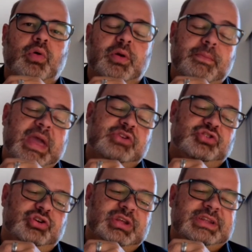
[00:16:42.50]
or
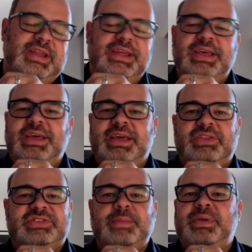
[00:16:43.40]
measured, and that
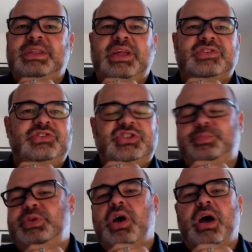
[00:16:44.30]
it's something that's
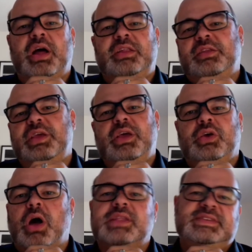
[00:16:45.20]
just beyond
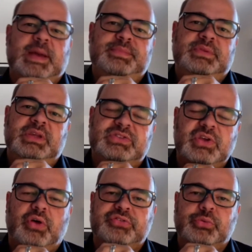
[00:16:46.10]
concept.
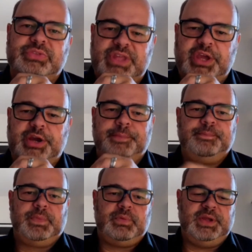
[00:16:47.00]
It's also there,
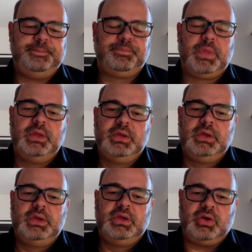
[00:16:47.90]
right?
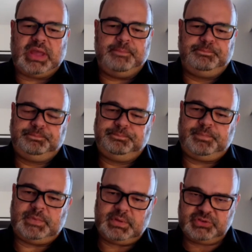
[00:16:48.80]
Okay,
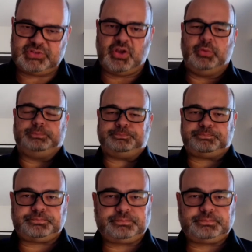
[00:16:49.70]
so